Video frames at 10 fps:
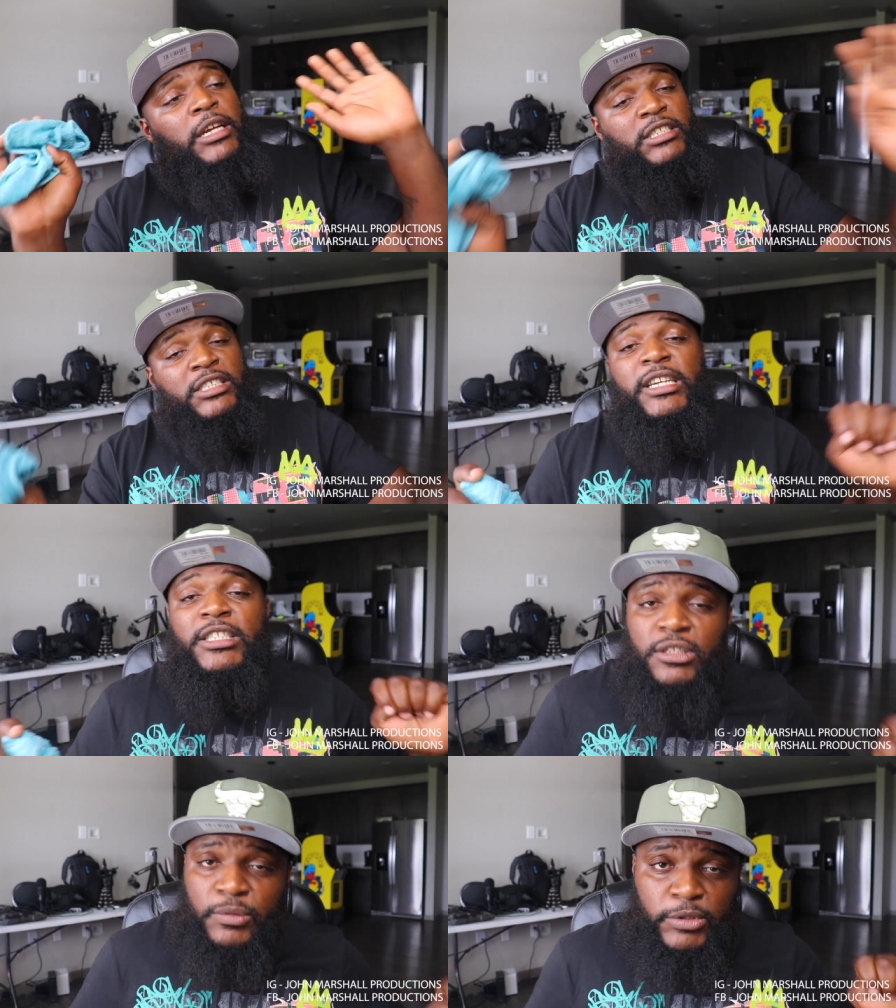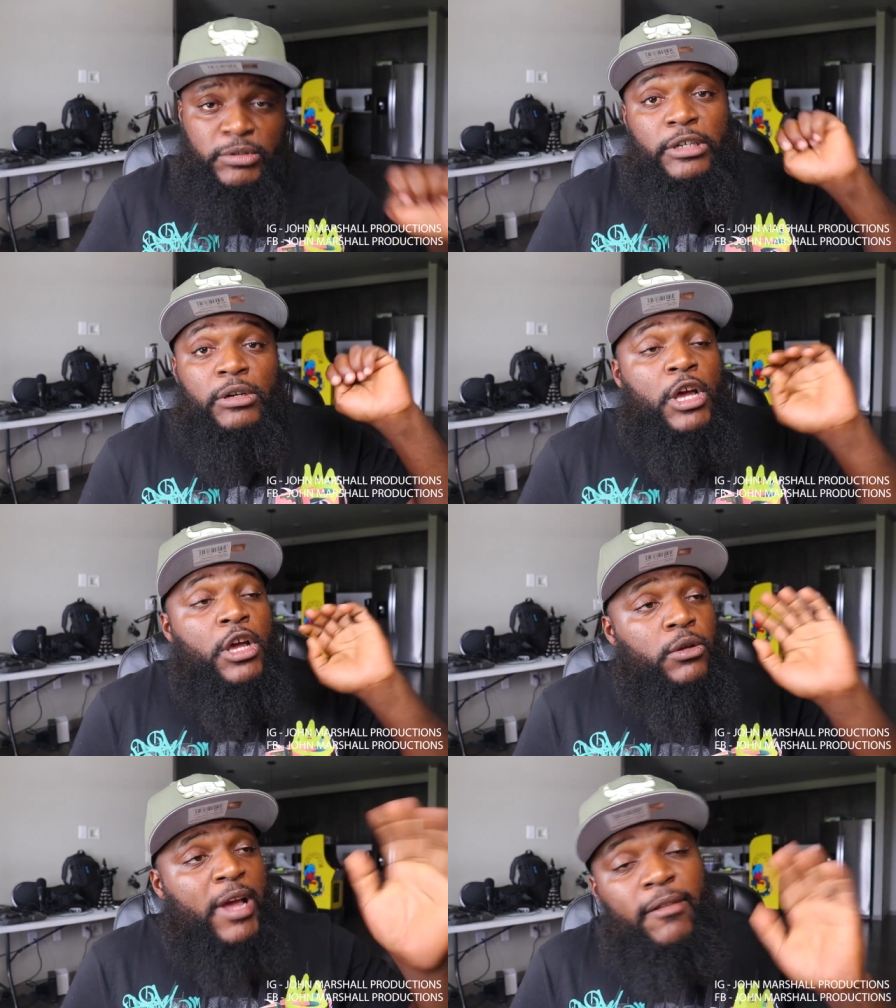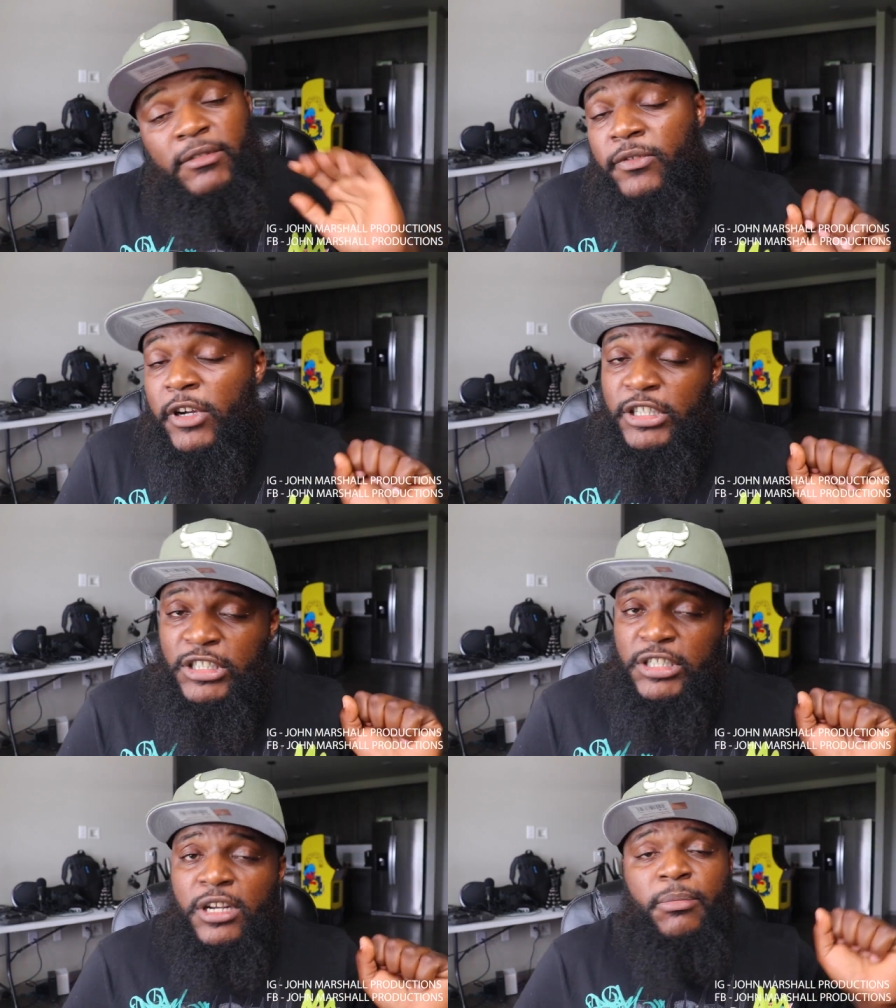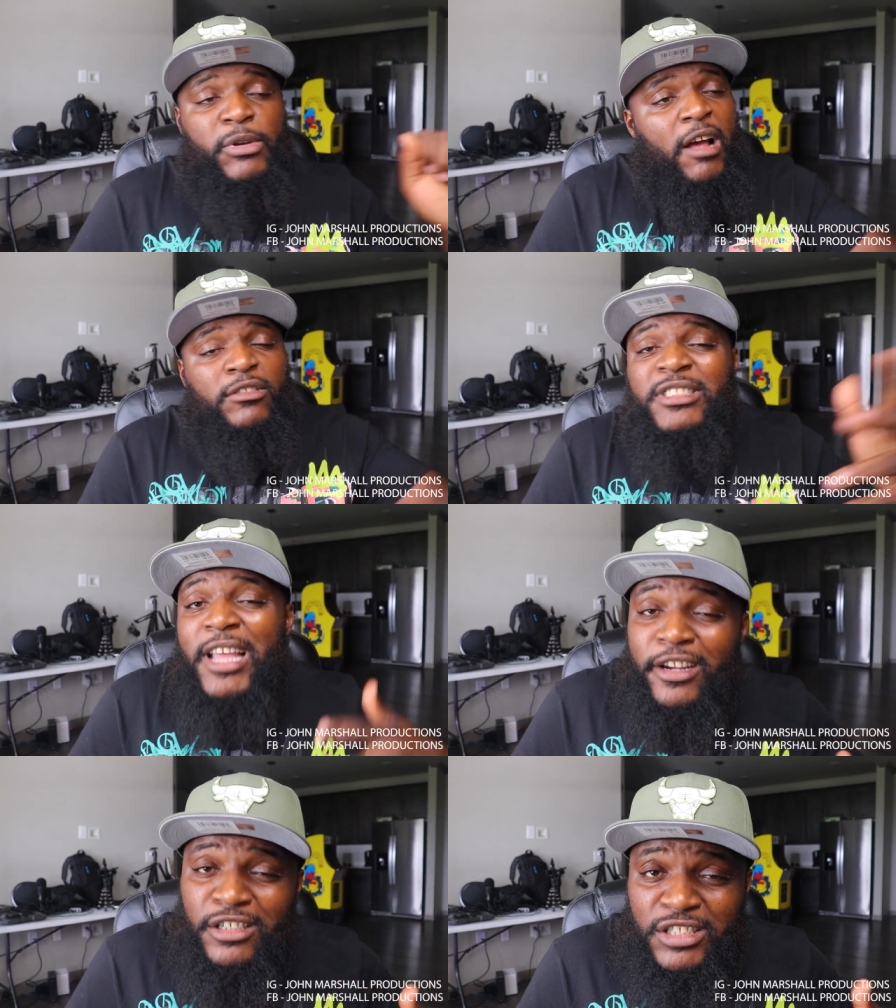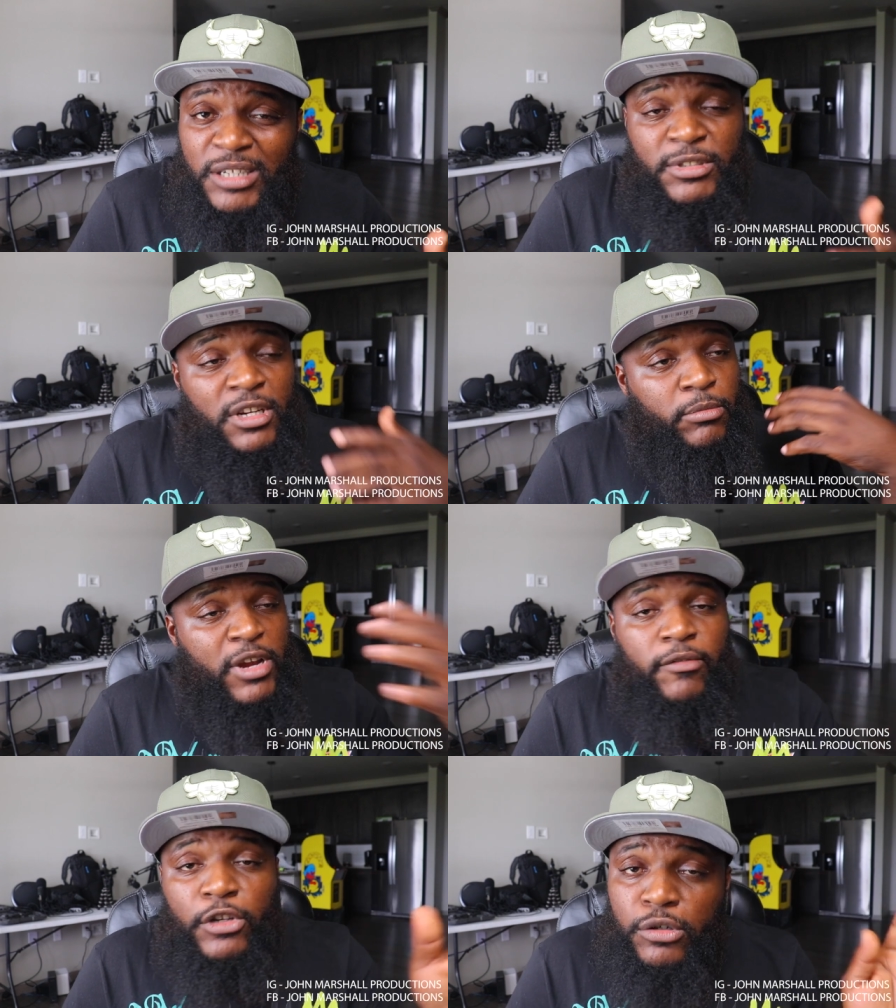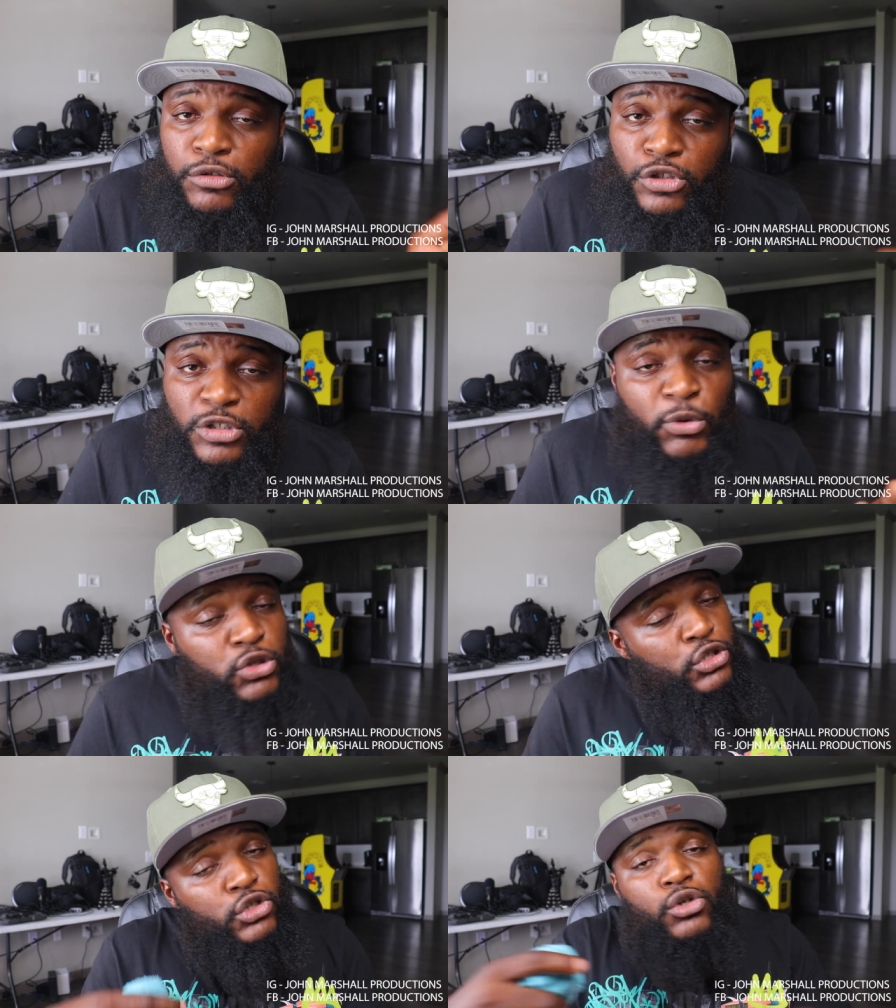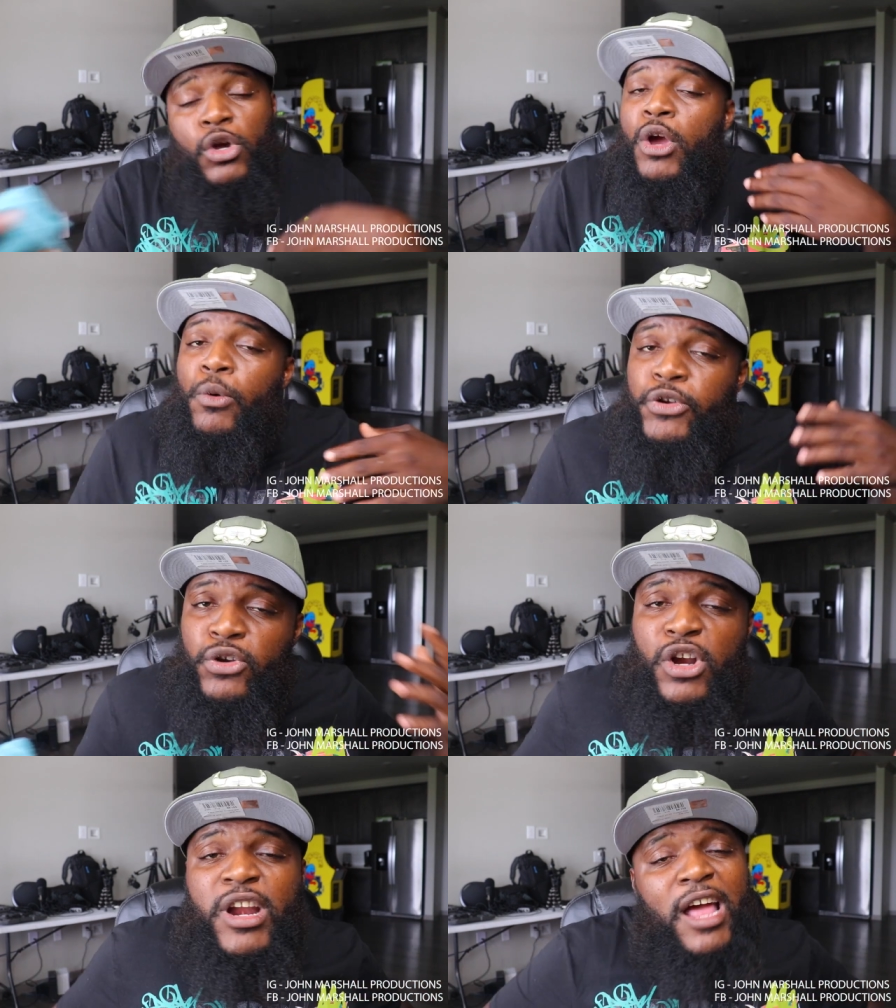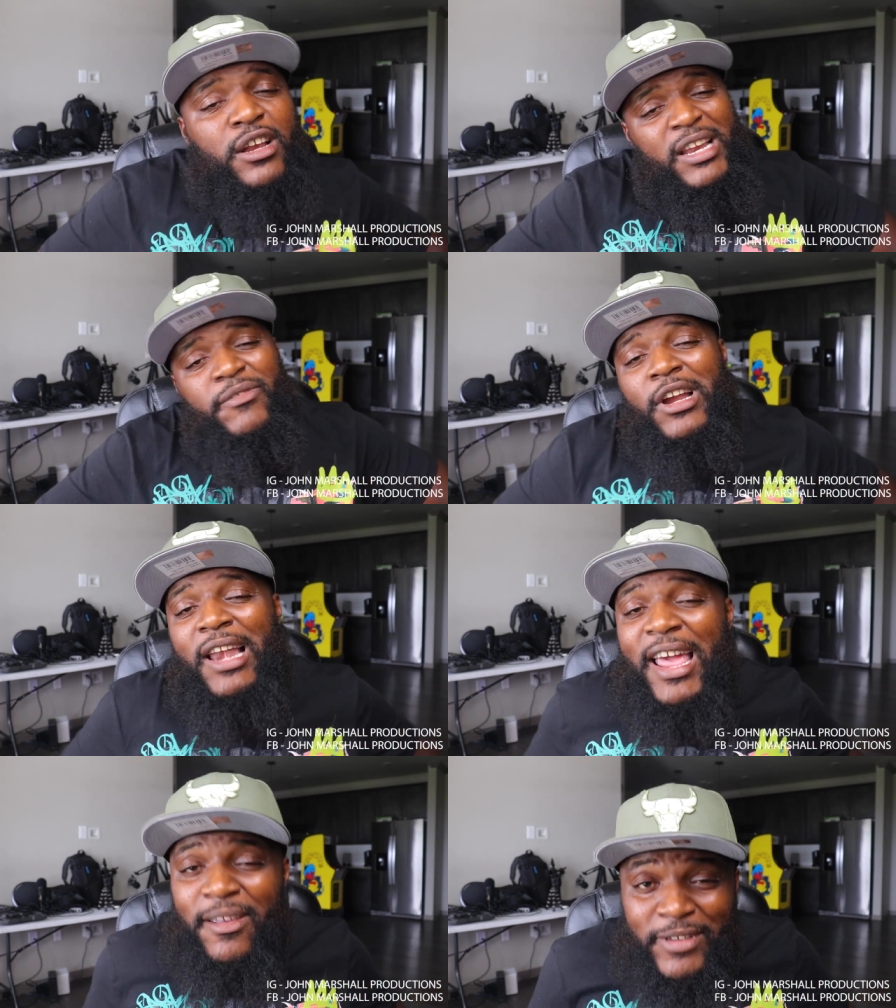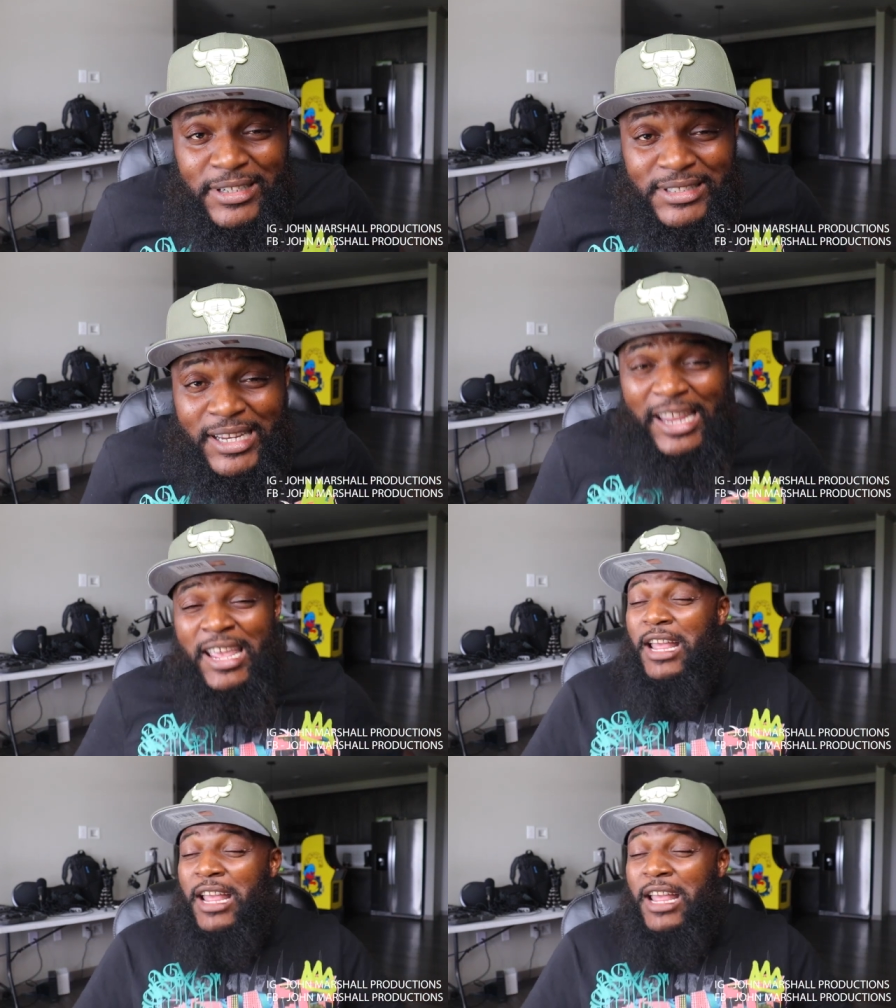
She is the real deal. You have to fucking shut up. You have to stack your chips up. You have to do what you're supposed to do. When you learn how to live your life, ese,